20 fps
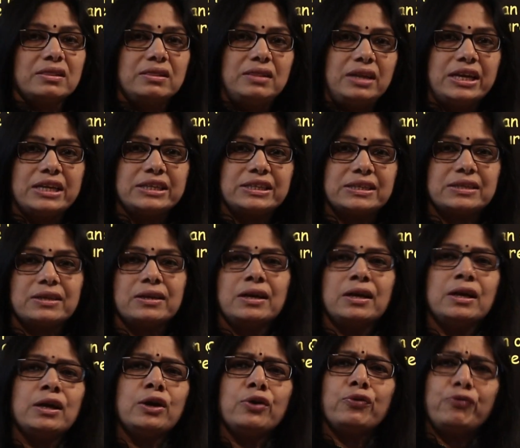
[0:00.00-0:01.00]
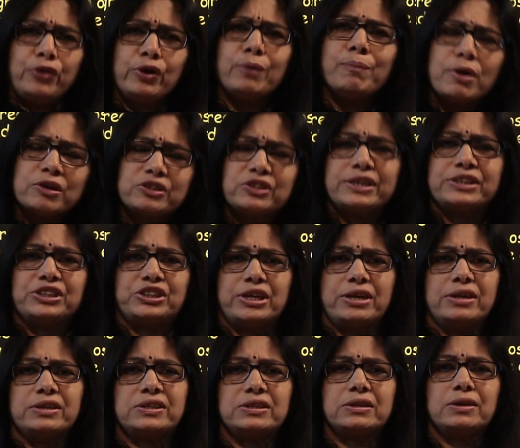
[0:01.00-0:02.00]
these few more
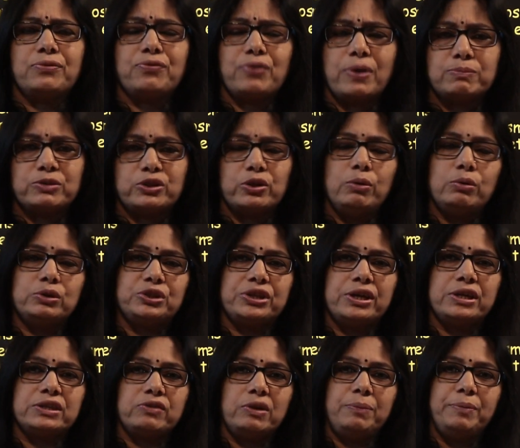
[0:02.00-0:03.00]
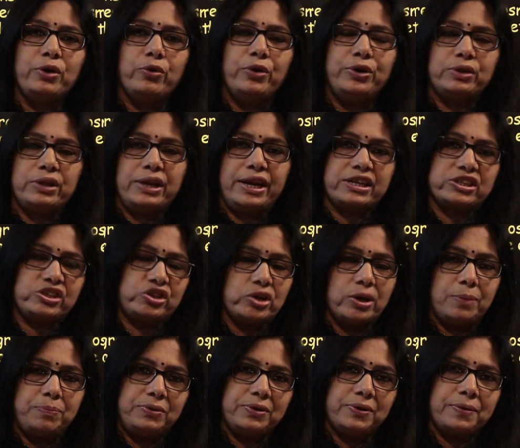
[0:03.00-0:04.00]
sessions from solutions, we'll be going to the next
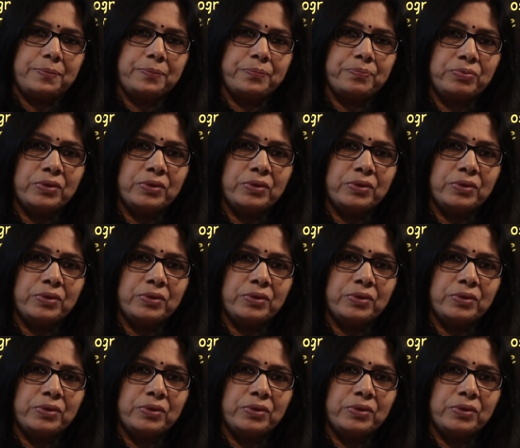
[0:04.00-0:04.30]
chapter.